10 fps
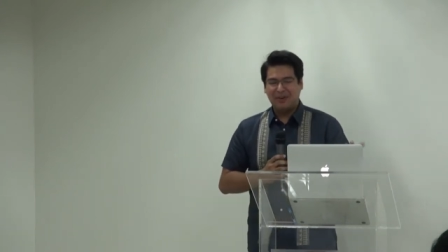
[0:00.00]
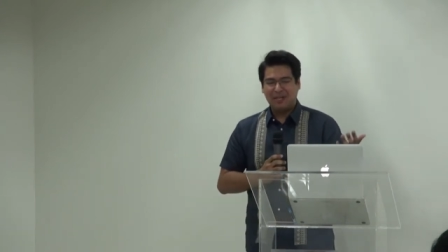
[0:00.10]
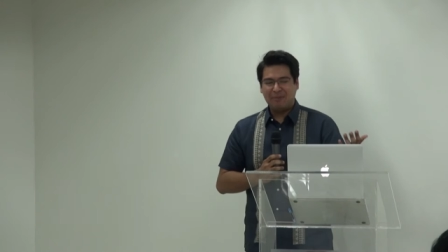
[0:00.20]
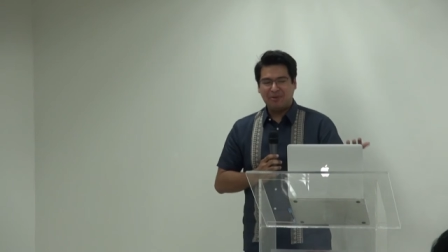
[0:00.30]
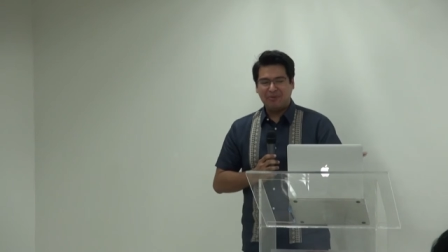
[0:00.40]

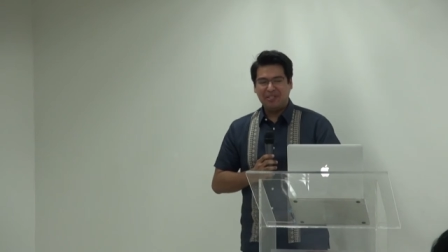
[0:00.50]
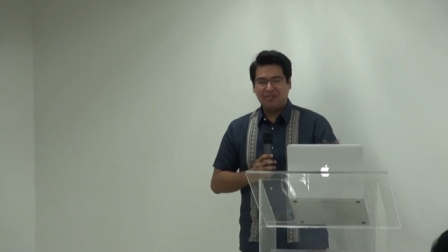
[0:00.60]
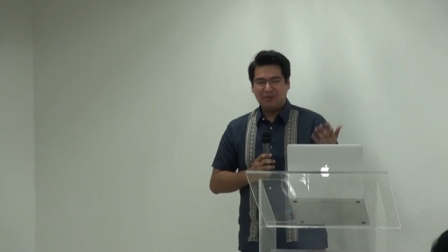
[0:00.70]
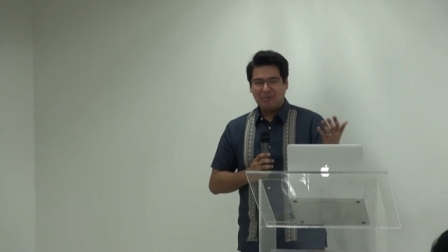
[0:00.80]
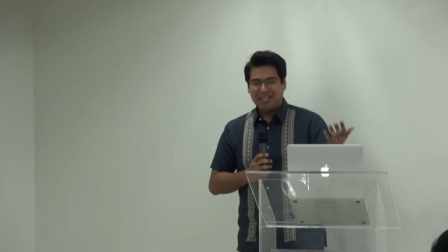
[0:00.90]
or can be
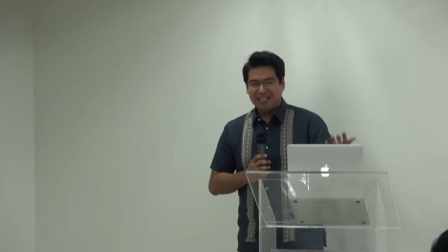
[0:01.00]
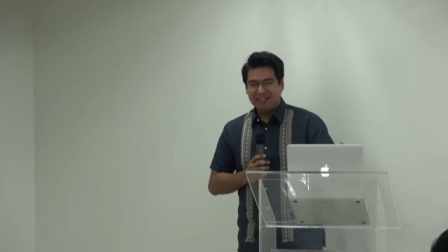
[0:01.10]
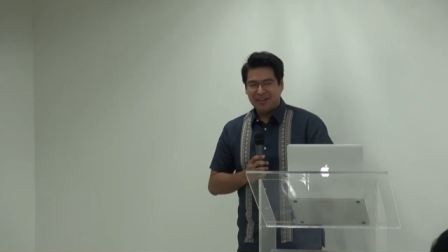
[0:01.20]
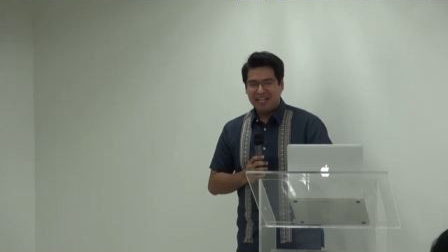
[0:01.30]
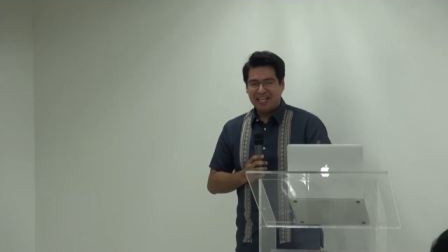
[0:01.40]
reasonably and
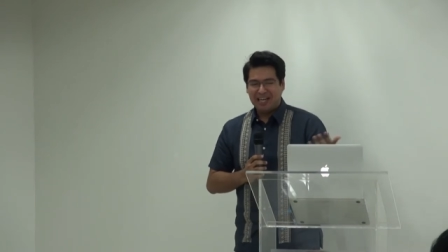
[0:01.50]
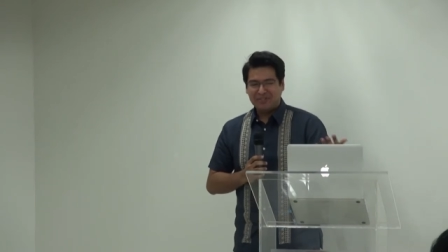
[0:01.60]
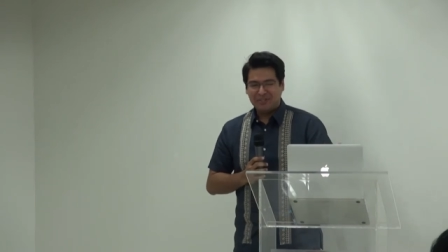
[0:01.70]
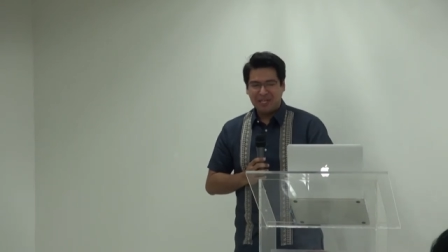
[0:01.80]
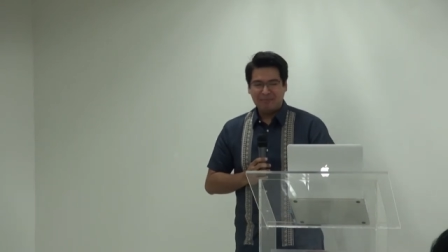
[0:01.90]
directly
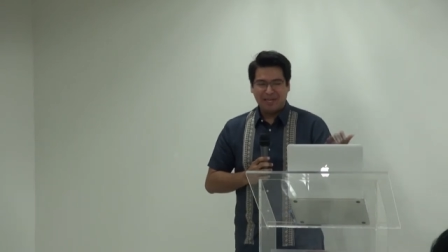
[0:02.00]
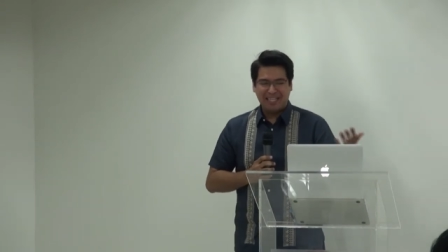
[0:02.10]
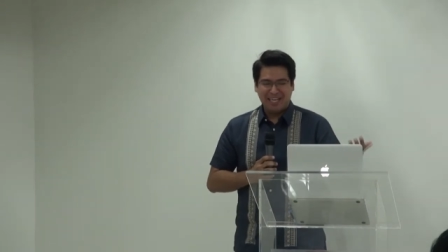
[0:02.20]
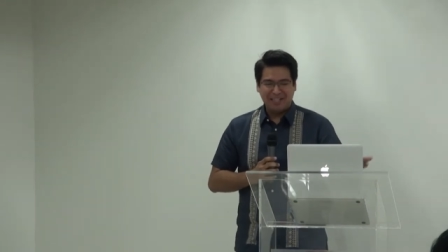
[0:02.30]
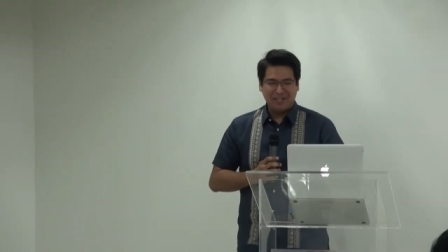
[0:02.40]
ascertained by
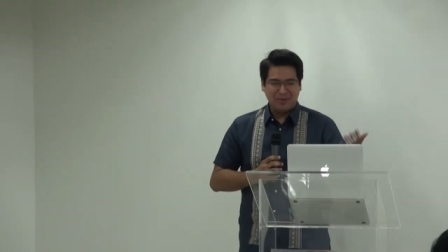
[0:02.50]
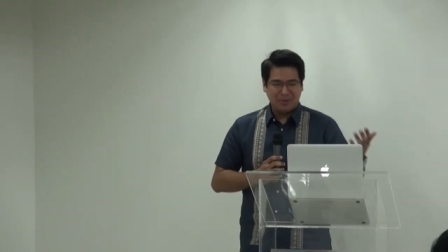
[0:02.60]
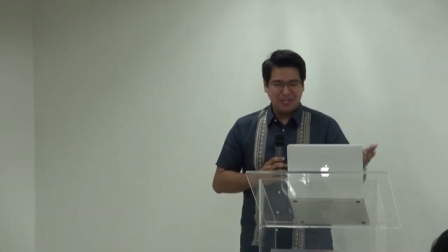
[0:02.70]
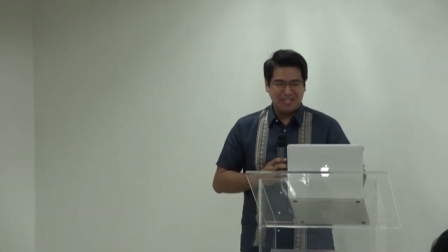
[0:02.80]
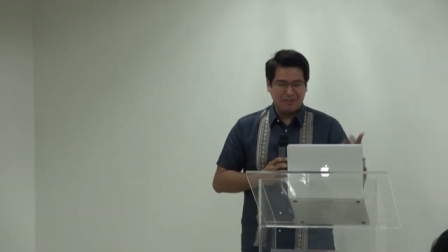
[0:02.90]
the entity
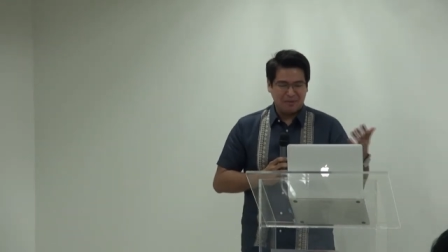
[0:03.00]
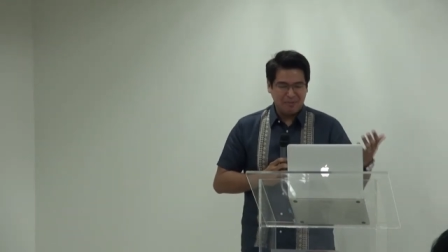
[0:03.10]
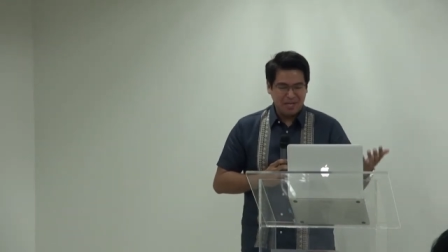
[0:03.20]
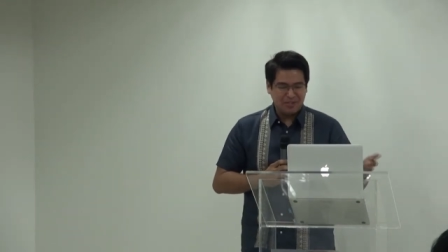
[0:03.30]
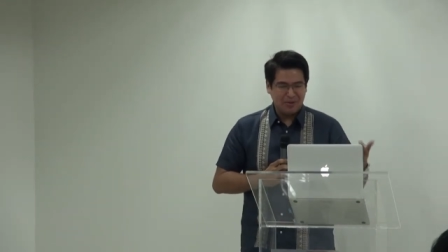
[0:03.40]
holding the
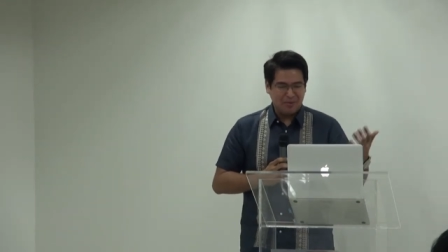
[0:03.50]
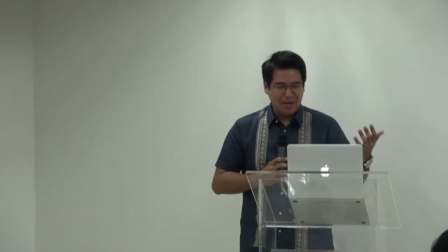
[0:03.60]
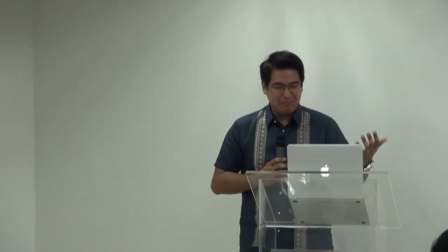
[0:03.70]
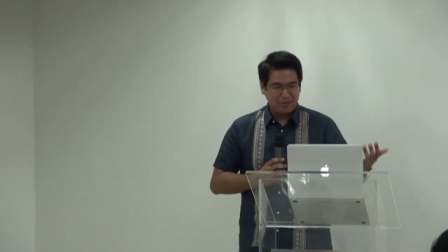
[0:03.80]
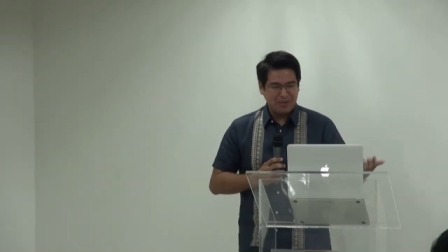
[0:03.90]
information, or
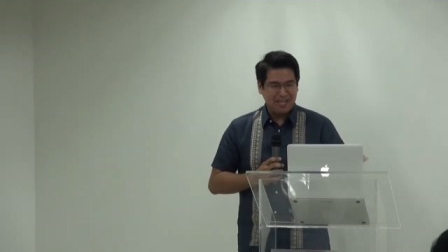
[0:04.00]
when put